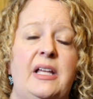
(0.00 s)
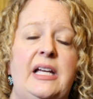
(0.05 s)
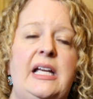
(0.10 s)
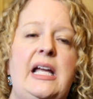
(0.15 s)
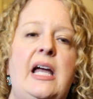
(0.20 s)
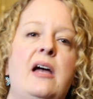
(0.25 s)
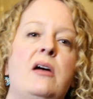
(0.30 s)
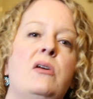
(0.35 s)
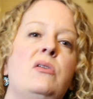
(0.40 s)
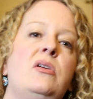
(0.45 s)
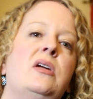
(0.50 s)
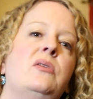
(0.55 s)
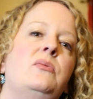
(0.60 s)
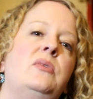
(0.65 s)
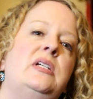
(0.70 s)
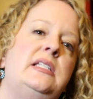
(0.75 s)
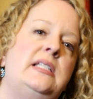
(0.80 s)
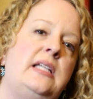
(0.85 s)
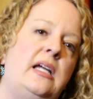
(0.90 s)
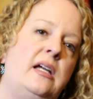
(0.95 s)
Like, how can
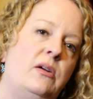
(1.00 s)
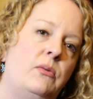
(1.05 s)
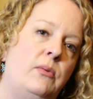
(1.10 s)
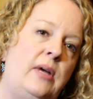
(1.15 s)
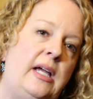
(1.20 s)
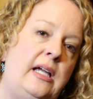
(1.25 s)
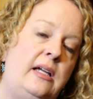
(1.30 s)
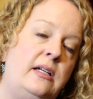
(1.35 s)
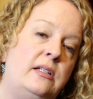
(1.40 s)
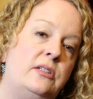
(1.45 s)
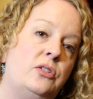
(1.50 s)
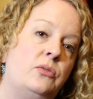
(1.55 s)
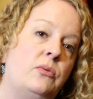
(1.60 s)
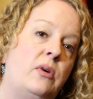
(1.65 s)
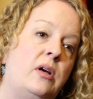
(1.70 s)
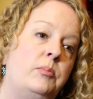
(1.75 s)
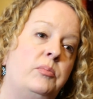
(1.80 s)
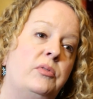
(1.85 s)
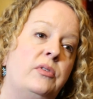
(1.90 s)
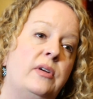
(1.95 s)
we stay awake to
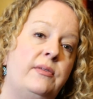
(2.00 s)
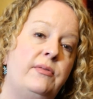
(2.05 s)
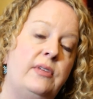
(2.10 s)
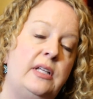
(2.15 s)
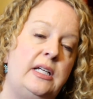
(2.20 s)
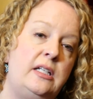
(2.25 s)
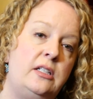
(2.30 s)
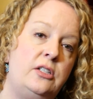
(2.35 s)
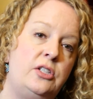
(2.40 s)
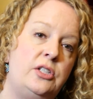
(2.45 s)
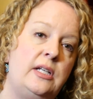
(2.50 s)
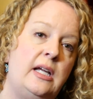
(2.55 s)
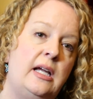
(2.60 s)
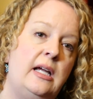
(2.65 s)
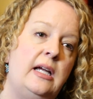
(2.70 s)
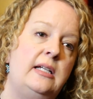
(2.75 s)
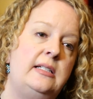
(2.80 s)
our privilege,